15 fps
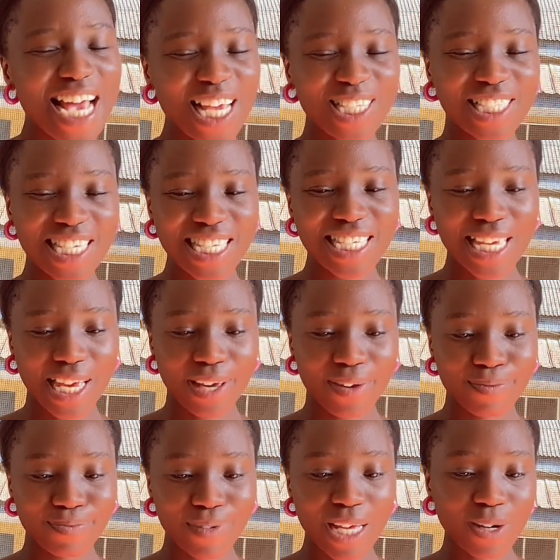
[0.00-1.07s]
this year,
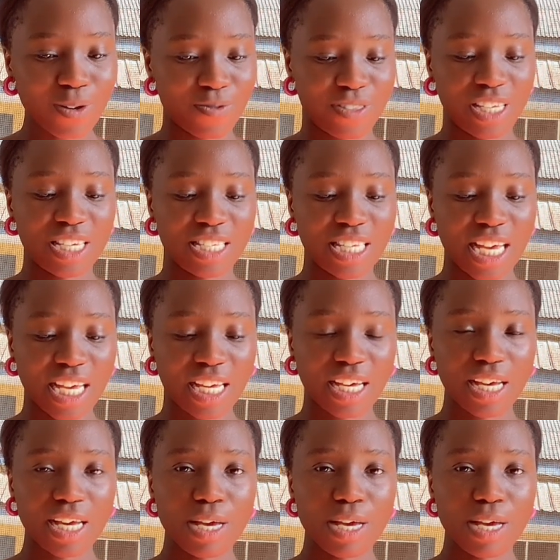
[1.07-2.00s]
a lot of things like,